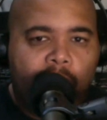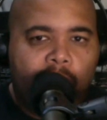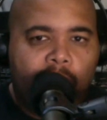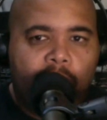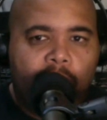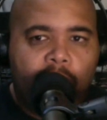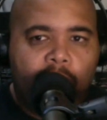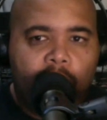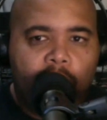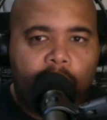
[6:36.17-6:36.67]

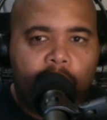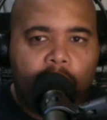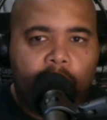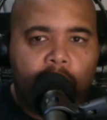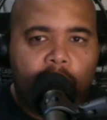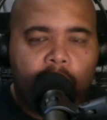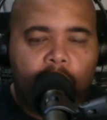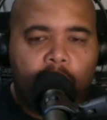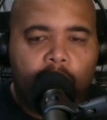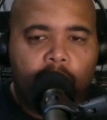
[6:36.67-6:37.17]

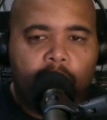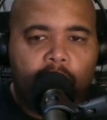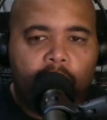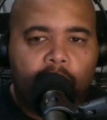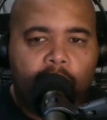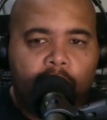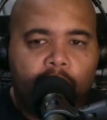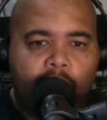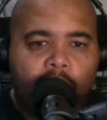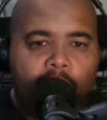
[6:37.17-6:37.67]

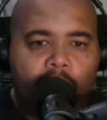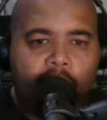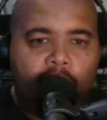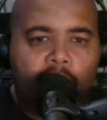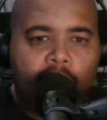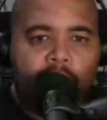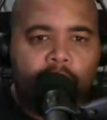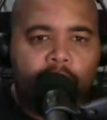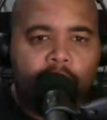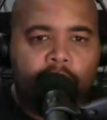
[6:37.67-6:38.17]

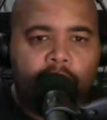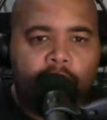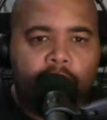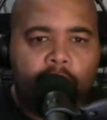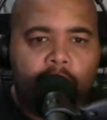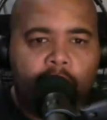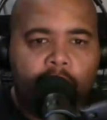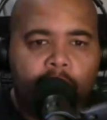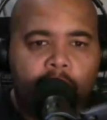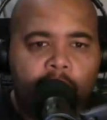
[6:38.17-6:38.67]

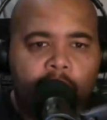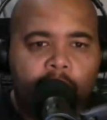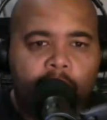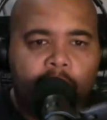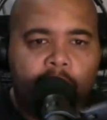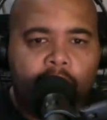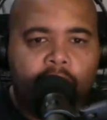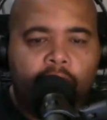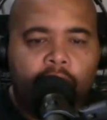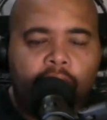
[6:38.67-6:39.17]

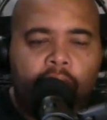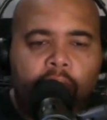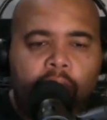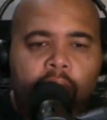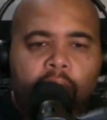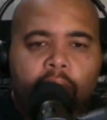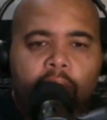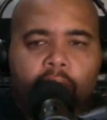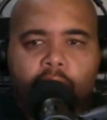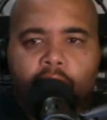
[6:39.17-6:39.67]

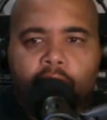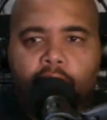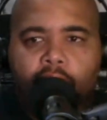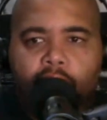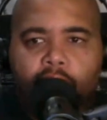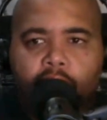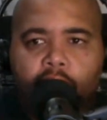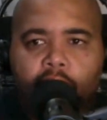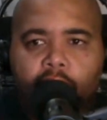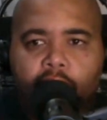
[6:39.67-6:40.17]

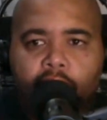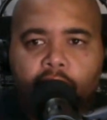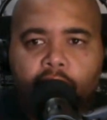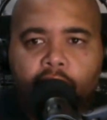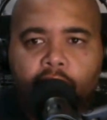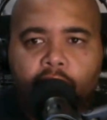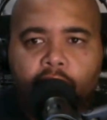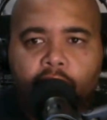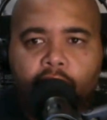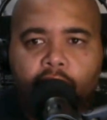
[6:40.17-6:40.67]

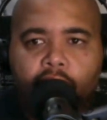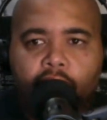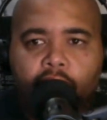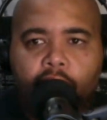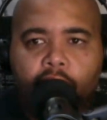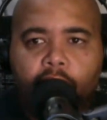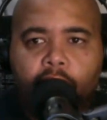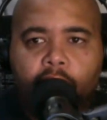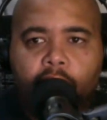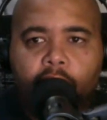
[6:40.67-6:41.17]

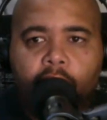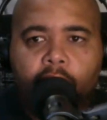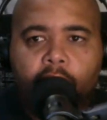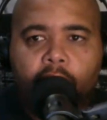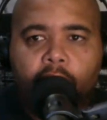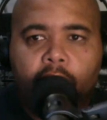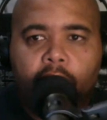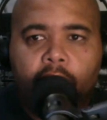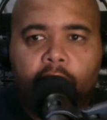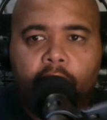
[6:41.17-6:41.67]

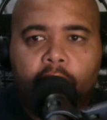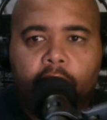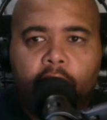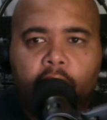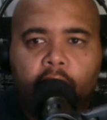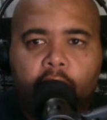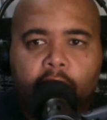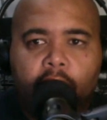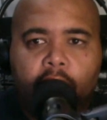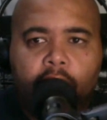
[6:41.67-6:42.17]

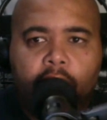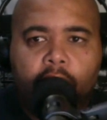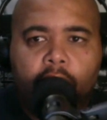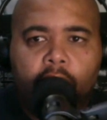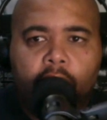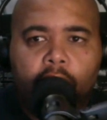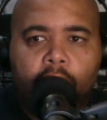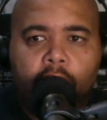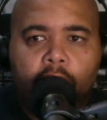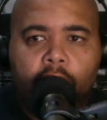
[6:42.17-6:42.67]

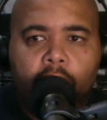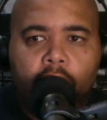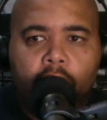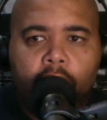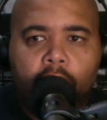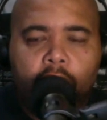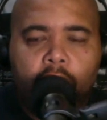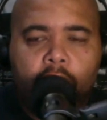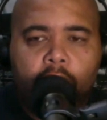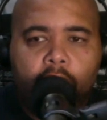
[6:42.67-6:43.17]

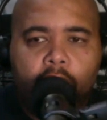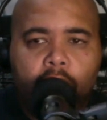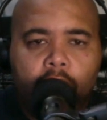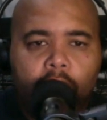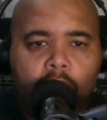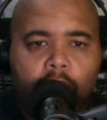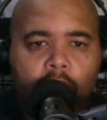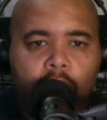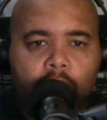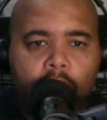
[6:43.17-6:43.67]

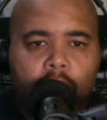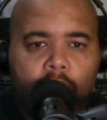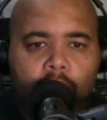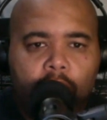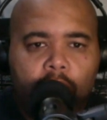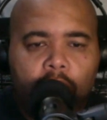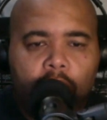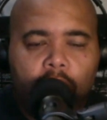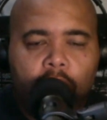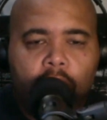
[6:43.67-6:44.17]
This person isn't speaking.